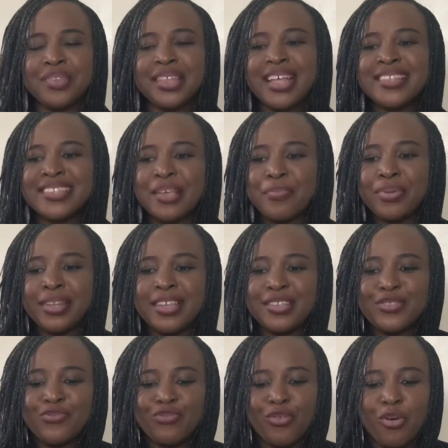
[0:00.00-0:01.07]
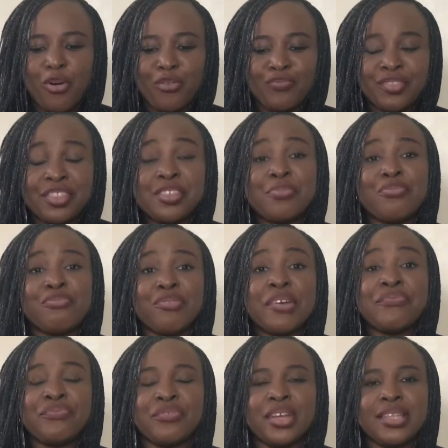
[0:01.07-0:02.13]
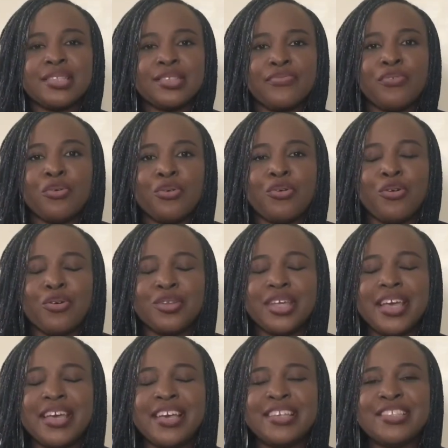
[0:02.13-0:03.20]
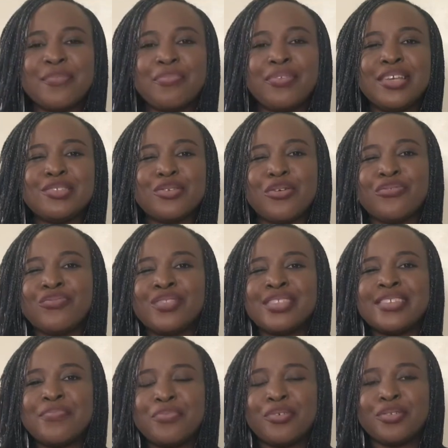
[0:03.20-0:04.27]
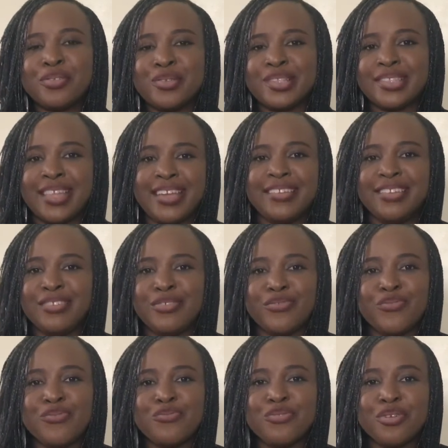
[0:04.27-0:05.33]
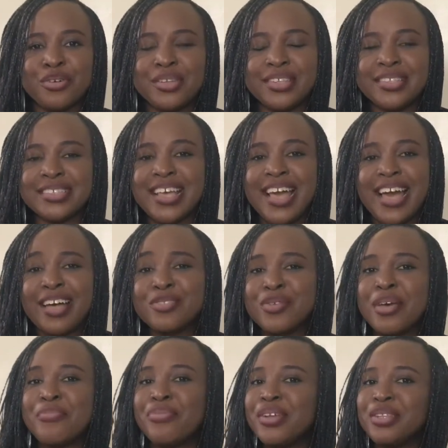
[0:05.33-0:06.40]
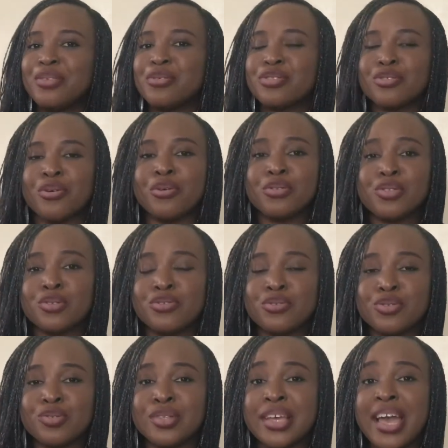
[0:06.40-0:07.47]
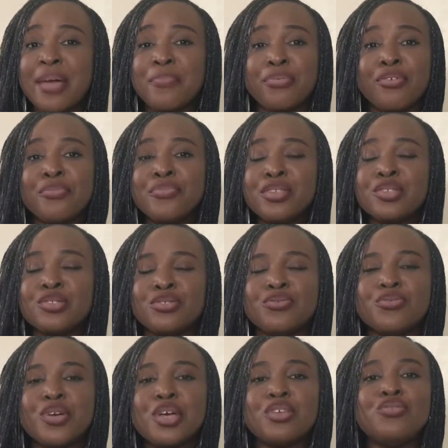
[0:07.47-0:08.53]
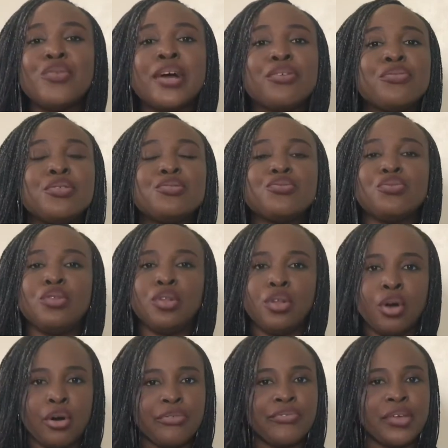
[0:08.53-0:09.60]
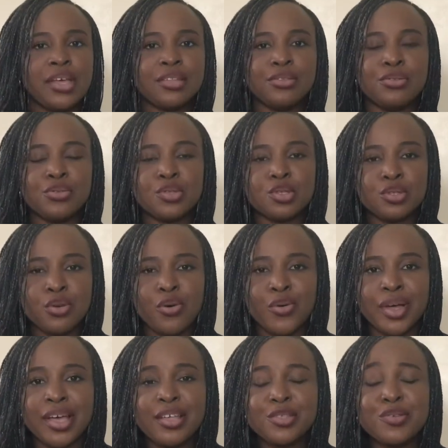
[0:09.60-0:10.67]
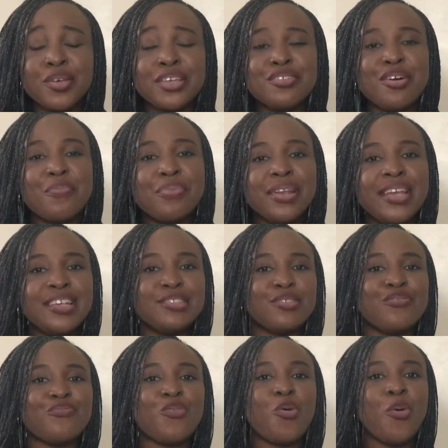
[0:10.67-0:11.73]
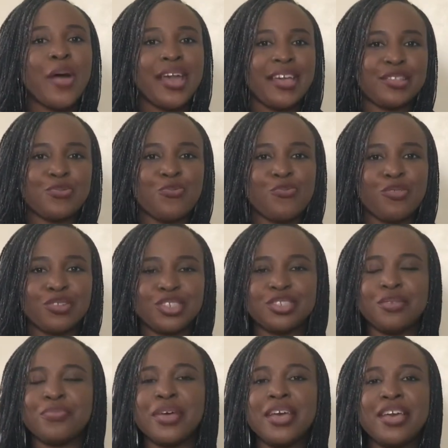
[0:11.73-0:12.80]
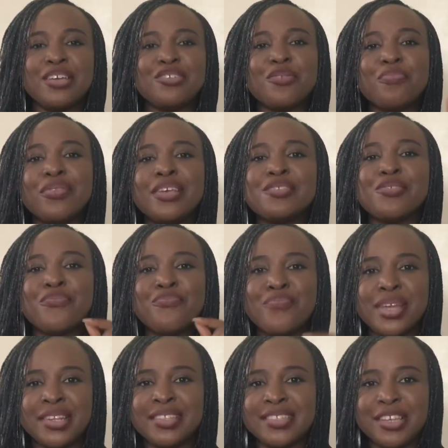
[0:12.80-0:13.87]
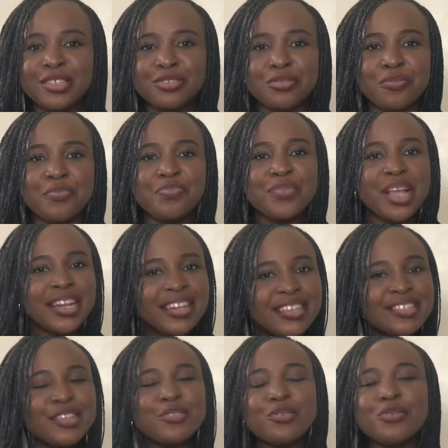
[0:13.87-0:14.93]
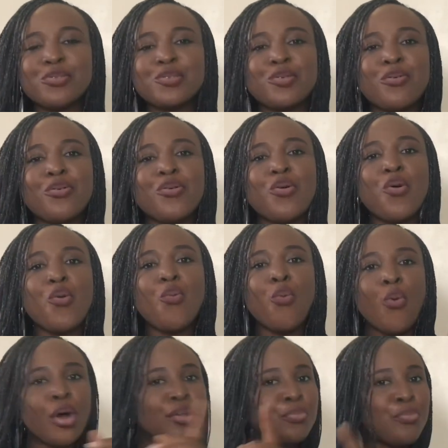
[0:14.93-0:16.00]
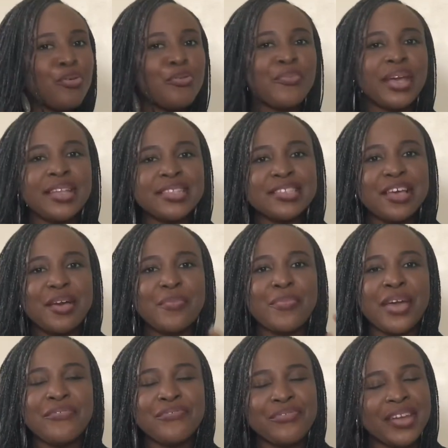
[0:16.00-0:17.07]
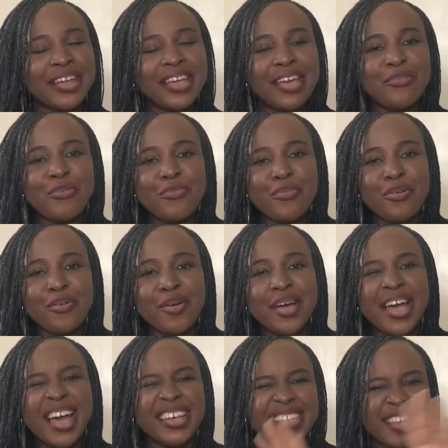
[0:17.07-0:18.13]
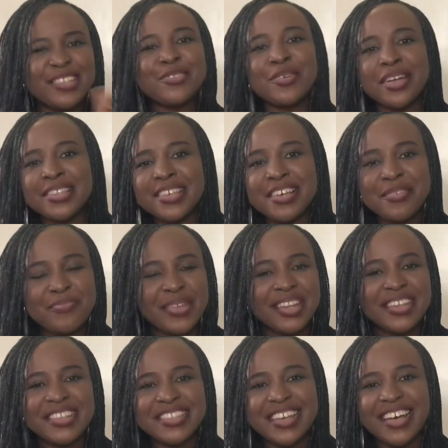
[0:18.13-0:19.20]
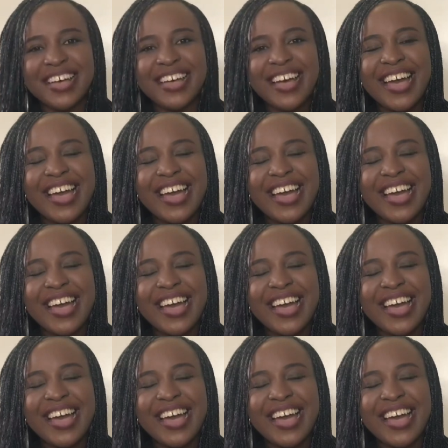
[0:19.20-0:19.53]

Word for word: That's a place for of deep reverence for God. It's a place of deep understanding of who God is. And so I bring this song to you today. I promise you, you are going to love the song. So, in your place of quiet worship, in your place of meditation, listen to the song One Moment by Freke Umoh. And yes, you can thank me later.